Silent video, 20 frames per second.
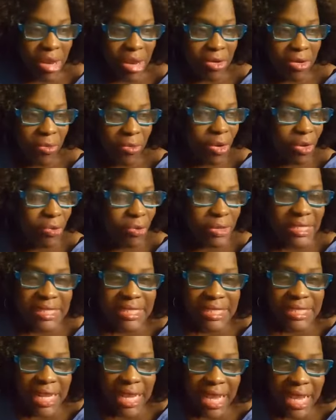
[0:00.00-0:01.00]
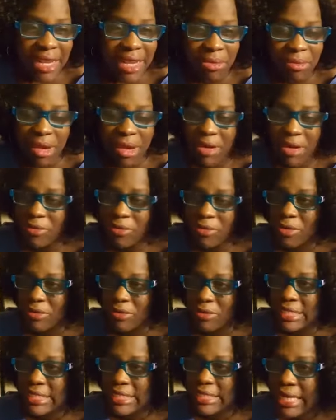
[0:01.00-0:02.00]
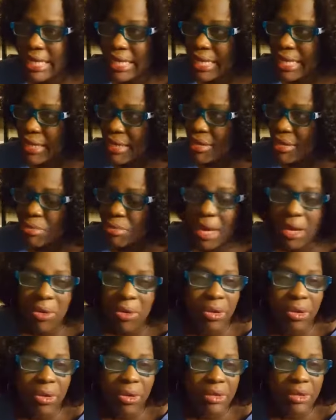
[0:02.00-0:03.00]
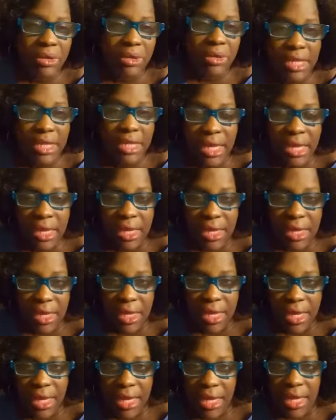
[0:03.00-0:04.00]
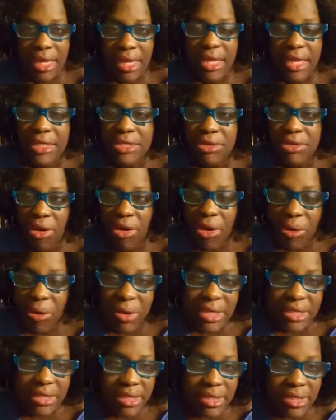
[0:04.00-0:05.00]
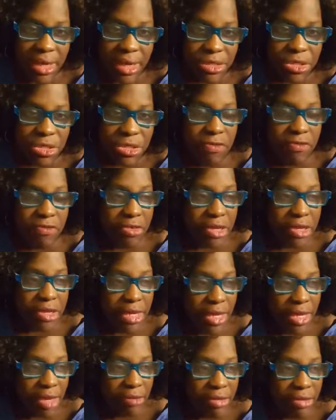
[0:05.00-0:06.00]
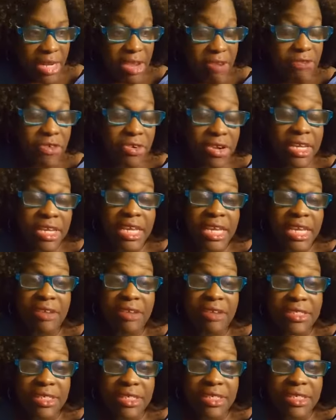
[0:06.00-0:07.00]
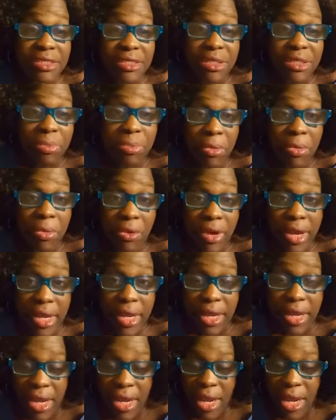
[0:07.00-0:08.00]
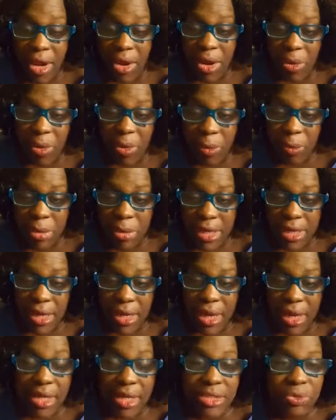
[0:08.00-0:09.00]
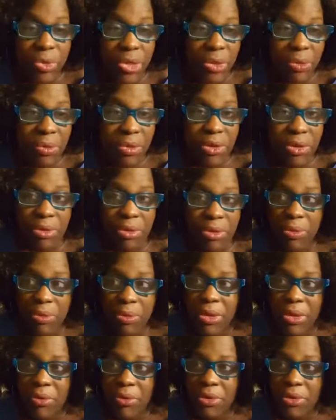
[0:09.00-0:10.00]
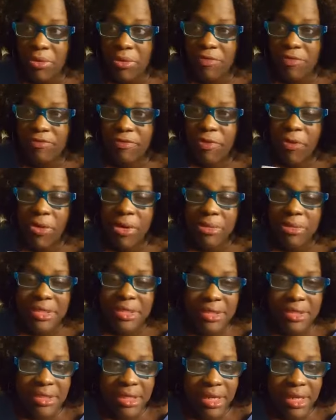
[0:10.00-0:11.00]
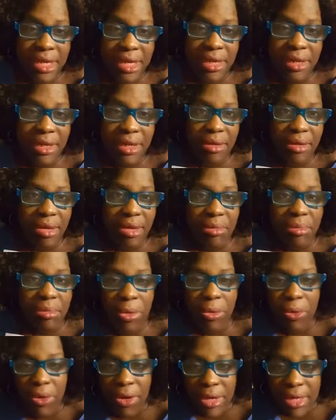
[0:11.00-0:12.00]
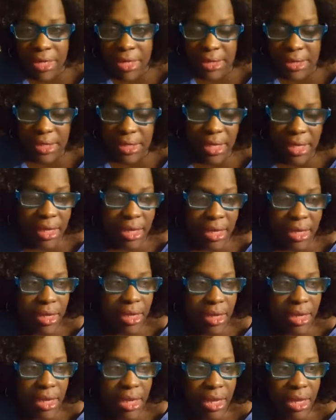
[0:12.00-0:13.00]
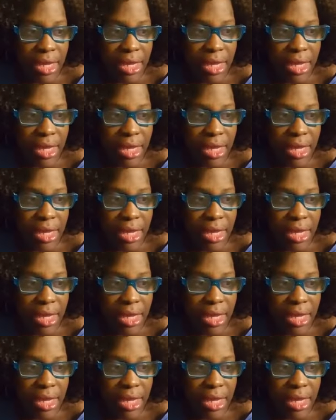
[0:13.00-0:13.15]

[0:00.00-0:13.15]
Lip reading: no matter what we said, no matter what we did, no matter what we think. He is always there to forgive. And he forgives us to the point, because we were formed in sin and born in sin,